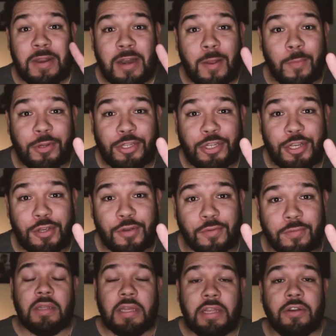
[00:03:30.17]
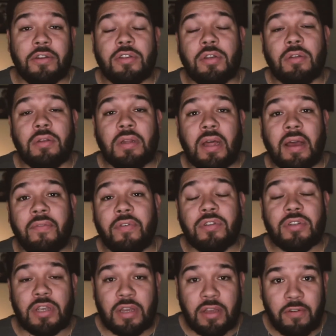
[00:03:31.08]
number two, leaders who
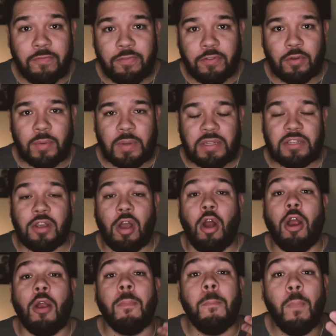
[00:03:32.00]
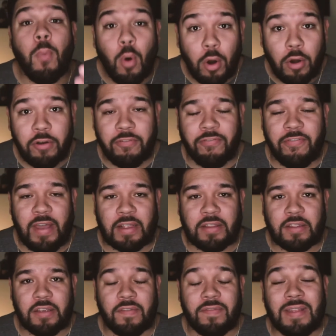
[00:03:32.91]
leverage influence are more
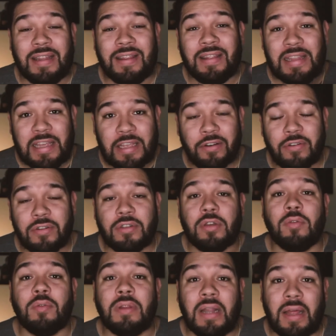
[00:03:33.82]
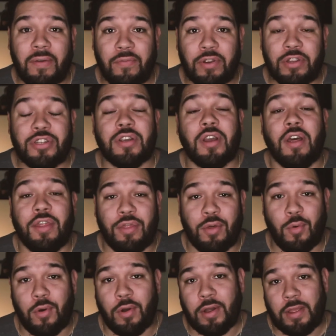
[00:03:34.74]
effective than leaders who leverage
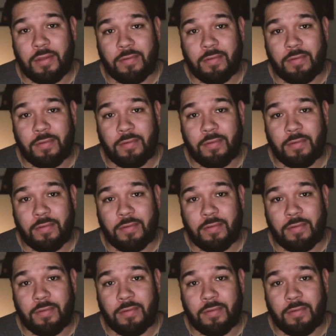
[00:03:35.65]
authority.